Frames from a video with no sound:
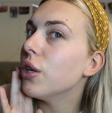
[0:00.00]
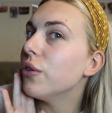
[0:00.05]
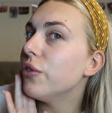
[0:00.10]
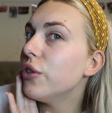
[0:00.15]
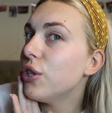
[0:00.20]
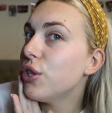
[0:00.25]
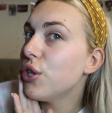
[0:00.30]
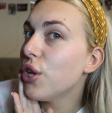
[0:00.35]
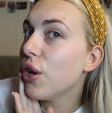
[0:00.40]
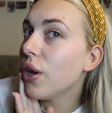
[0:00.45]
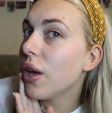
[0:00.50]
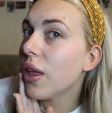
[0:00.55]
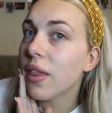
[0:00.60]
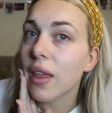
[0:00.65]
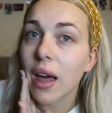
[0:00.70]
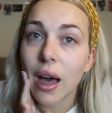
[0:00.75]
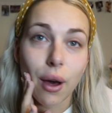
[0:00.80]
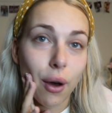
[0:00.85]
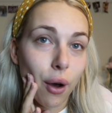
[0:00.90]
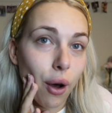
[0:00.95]
So I just took
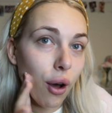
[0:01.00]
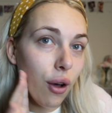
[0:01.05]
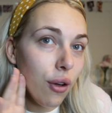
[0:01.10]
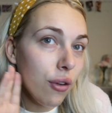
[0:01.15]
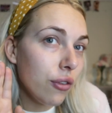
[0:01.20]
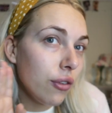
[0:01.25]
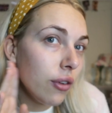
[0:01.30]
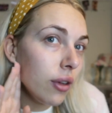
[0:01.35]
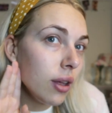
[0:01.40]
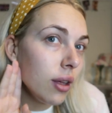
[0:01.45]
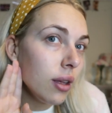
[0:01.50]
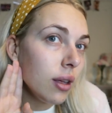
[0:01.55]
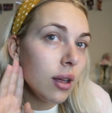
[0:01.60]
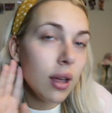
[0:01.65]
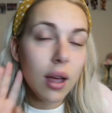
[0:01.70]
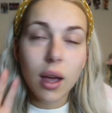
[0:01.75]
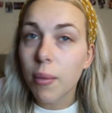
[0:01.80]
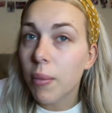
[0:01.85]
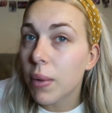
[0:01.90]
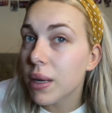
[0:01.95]
that off,
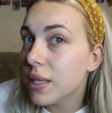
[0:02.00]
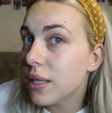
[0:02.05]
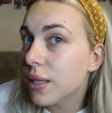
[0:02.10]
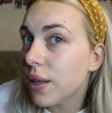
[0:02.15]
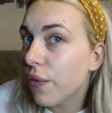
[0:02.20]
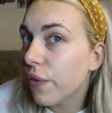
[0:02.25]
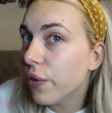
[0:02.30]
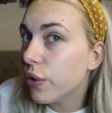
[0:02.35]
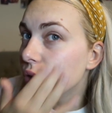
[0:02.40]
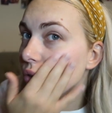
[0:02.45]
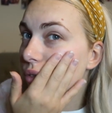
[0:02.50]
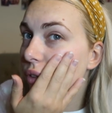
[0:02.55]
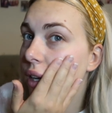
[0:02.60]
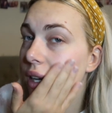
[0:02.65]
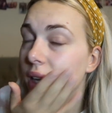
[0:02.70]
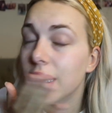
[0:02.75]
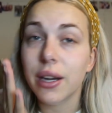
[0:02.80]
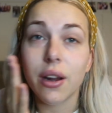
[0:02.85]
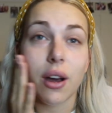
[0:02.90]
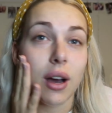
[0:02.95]
and my skin feels
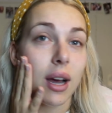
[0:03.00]
really